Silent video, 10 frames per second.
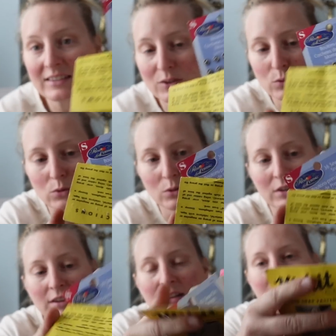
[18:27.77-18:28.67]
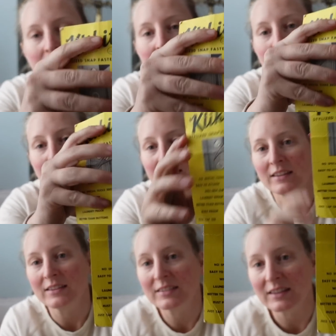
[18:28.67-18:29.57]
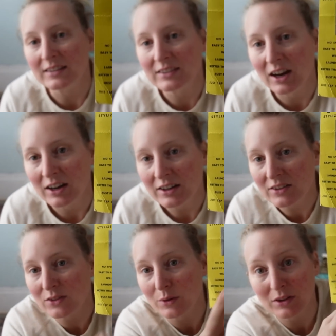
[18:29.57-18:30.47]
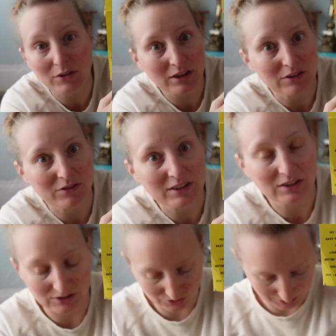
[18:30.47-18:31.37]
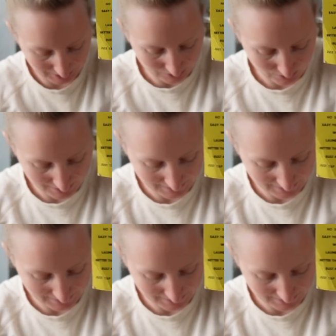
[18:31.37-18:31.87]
ooh, 6 cards with a very vintage looking one.